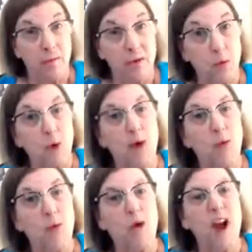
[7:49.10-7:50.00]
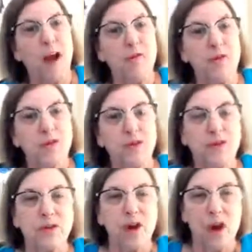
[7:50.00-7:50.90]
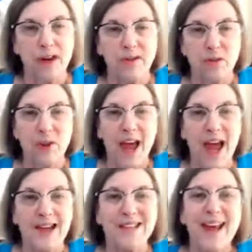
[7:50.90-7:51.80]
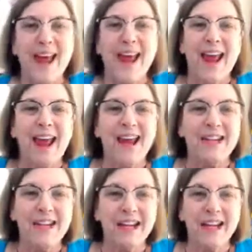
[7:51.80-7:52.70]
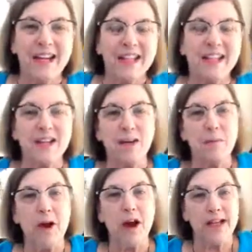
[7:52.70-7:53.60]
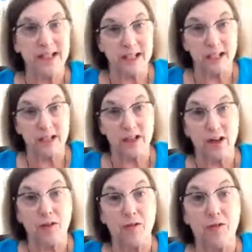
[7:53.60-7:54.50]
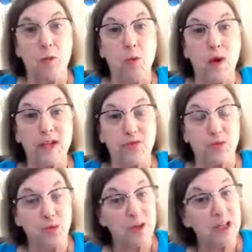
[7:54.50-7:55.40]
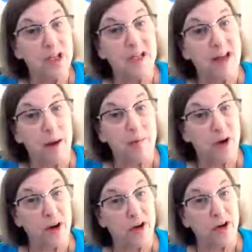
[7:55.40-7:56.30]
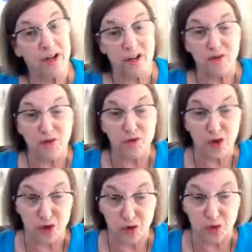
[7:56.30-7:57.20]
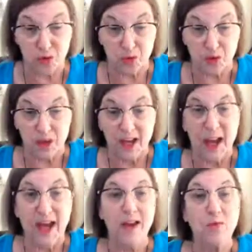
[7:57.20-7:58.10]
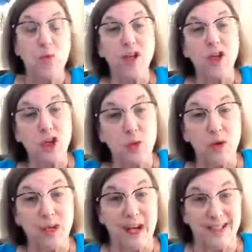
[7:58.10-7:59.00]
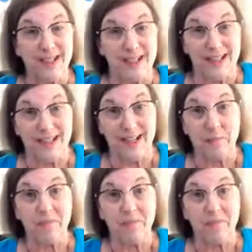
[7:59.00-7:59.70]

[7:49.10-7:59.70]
wherever you kind of relax, and get some ideas of what's really top priority for you and what you would like to see.